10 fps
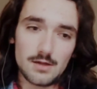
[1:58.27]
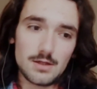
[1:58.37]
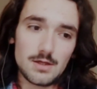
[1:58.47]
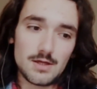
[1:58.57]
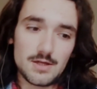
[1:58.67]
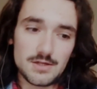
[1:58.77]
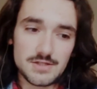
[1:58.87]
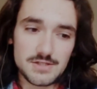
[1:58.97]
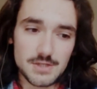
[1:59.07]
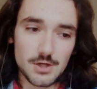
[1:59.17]
Yeah.
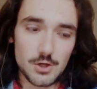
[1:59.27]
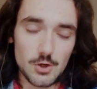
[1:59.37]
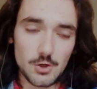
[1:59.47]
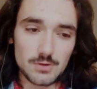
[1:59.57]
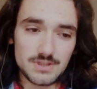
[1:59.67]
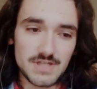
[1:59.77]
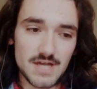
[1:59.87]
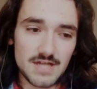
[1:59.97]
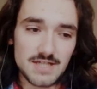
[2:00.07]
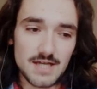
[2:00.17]
So
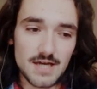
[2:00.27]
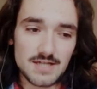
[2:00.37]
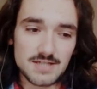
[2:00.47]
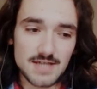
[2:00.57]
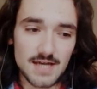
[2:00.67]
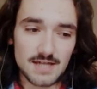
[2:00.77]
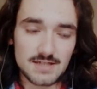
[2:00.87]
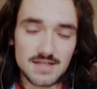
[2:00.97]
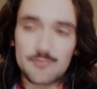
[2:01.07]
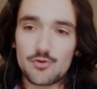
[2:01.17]
the idea is
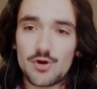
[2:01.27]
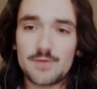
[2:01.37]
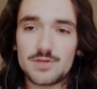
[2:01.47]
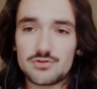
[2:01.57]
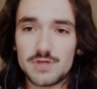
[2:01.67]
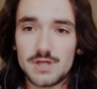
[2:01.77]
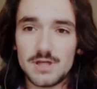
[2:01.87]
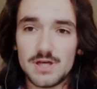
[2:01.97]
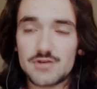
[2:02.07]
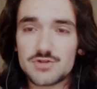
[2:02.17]
that that program is
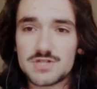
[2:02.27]
really